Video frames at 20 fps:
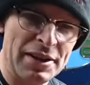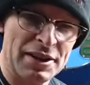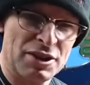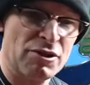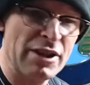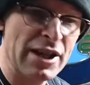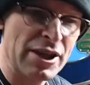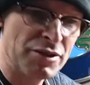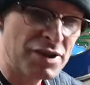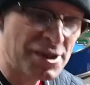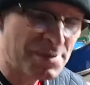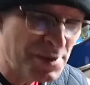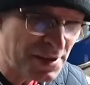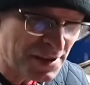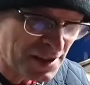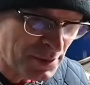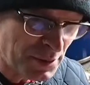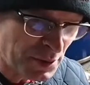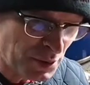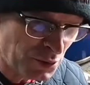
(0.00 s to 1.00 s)
a great Christmas.
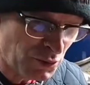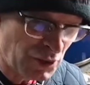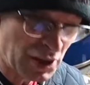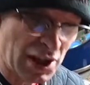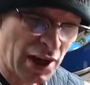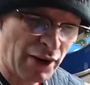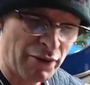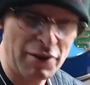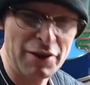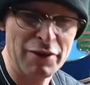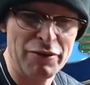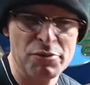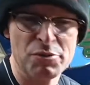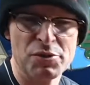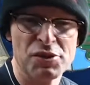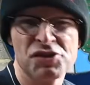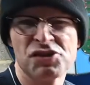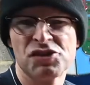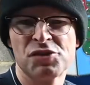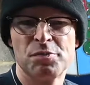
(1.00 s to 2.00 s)
Hope you're all recovering from
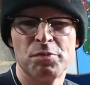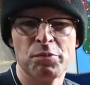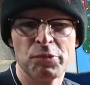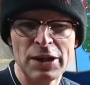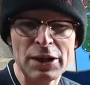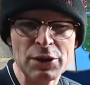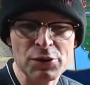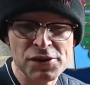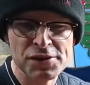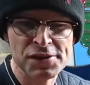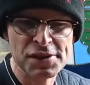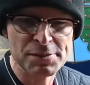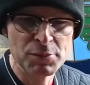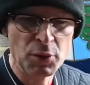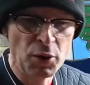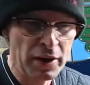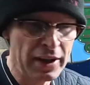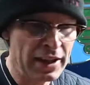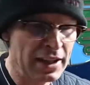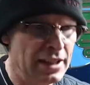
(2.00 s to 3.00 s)
the sprouts this
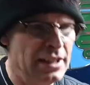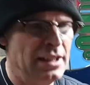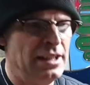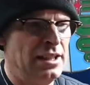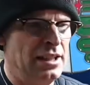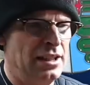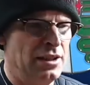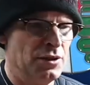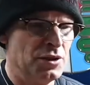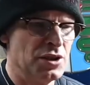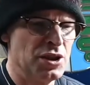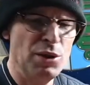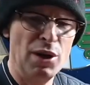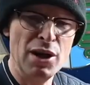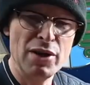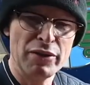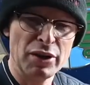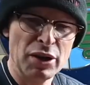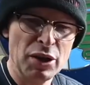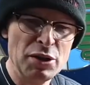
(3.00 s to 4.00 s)
morning, not too
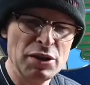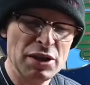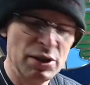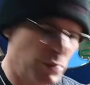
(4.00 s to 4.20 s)
overloaded